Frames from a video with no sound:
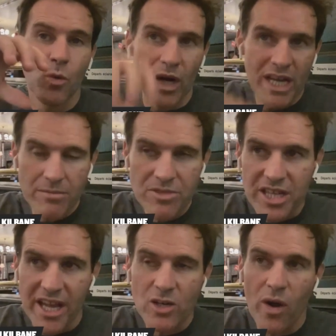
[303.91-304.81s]

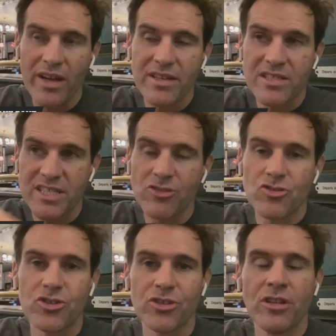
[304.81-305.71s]
Williams stayed quite
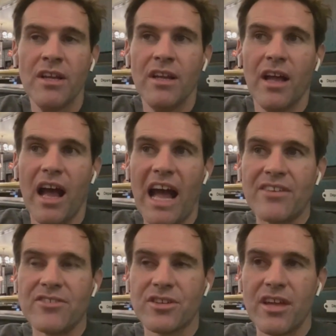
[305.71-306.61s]
central,
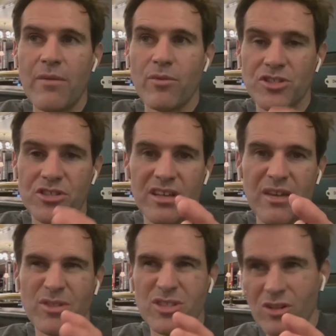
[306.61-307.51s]
and it was
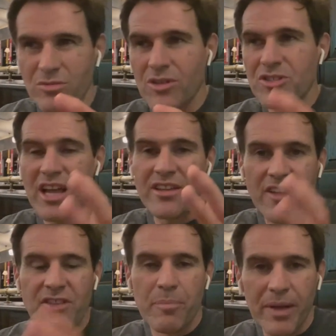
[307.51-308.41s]
it was almost
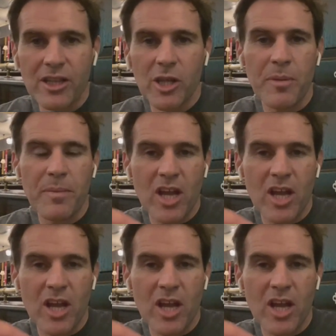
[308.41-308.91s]
in the build-up.